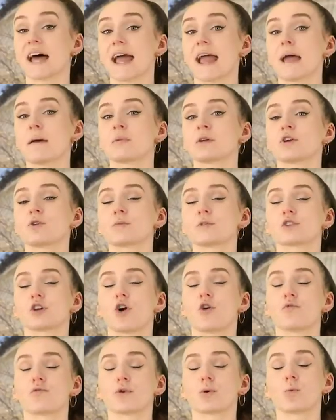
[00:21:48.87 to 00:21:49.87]
diameter was
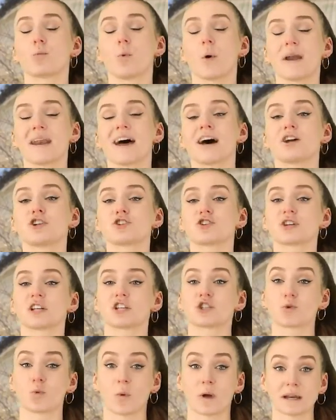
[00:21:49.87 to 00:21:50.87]
over
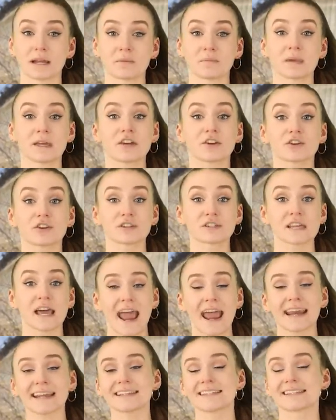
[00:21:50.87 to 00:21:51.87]
120 meters
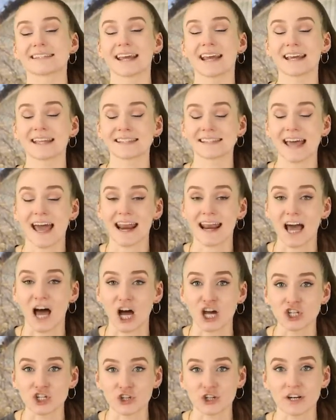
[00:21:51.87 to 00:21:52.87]
and it stands at
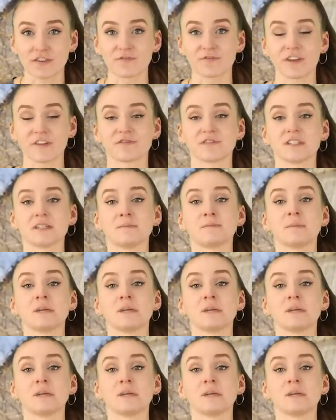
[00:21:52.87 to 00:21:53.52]
150